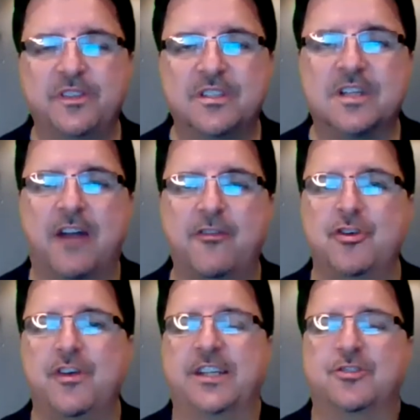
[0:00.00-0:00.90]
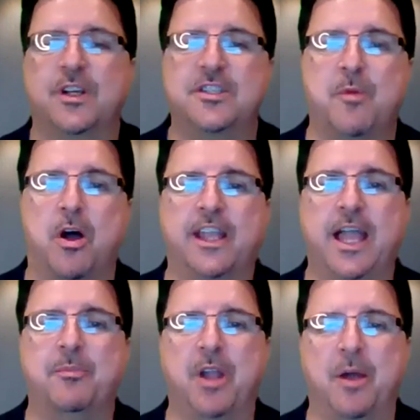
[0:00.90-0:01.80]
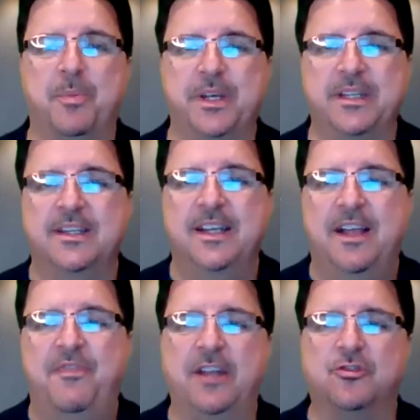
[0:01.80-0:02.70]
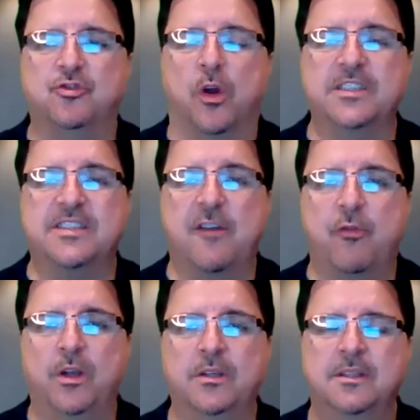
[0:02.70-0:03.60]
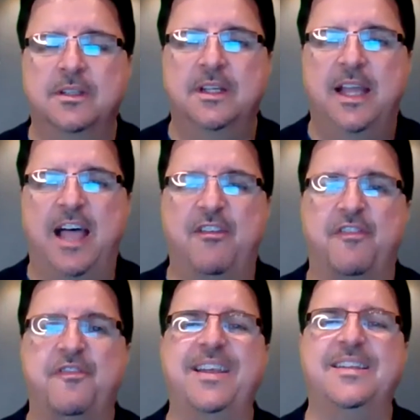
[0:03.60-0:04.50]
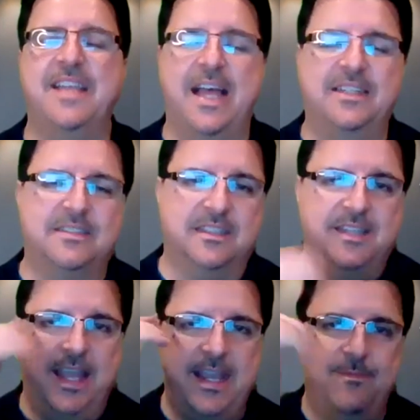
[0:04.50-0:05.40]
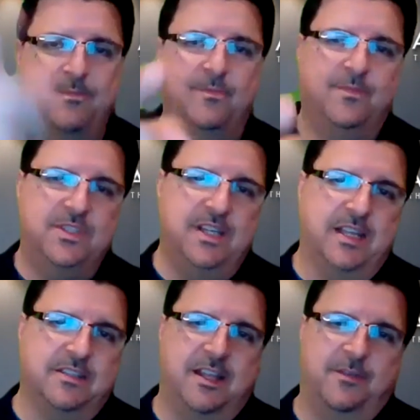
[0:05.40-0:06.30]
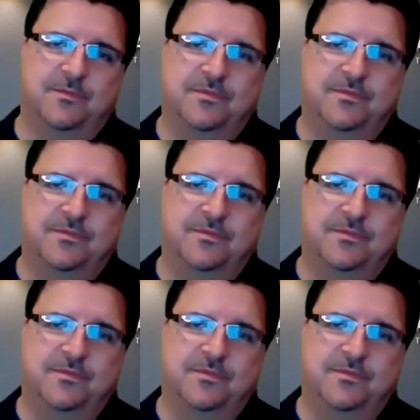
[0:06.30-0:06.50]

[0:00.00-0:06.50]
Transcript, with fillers: you discover your next great small cap company. Thanks for joining us, everyone. Have a fantastic day. See you next time.